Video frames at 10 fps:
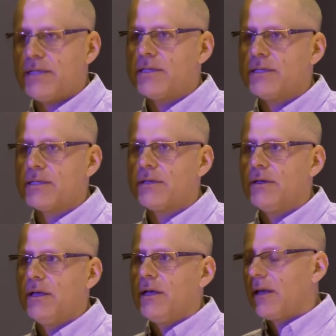places
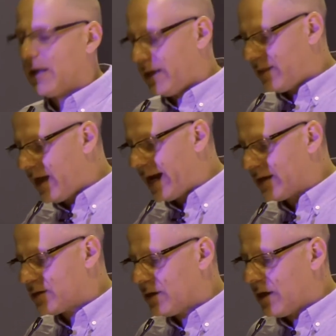like
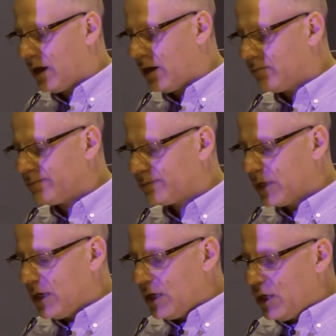that. Um,
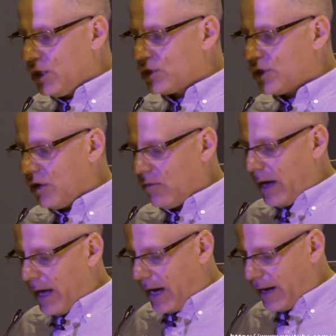
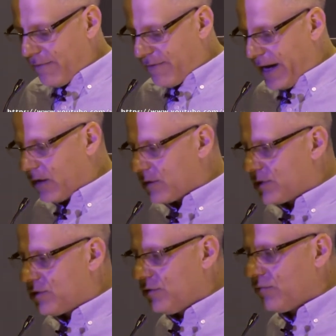so I
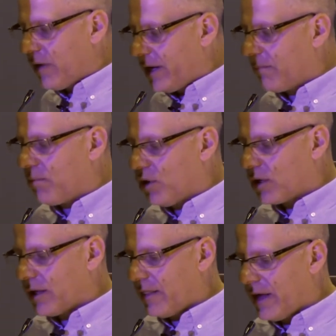vowed to write a
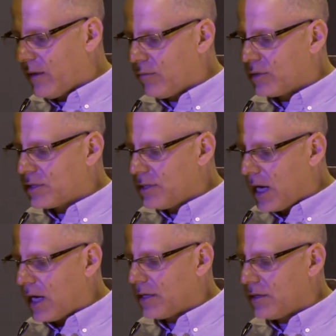book that was
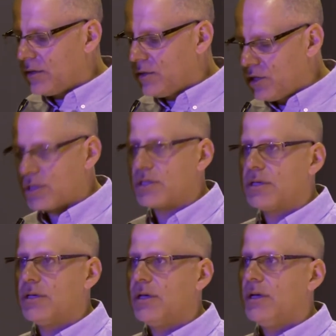not
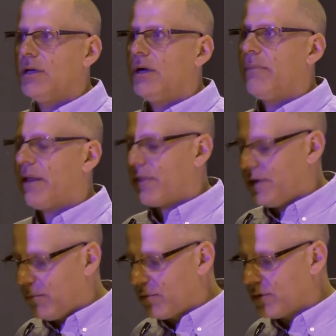just about the
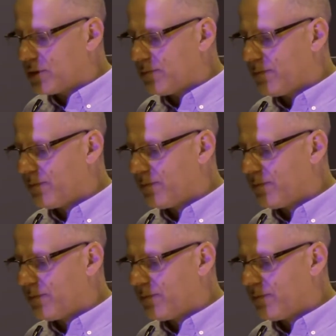numbers,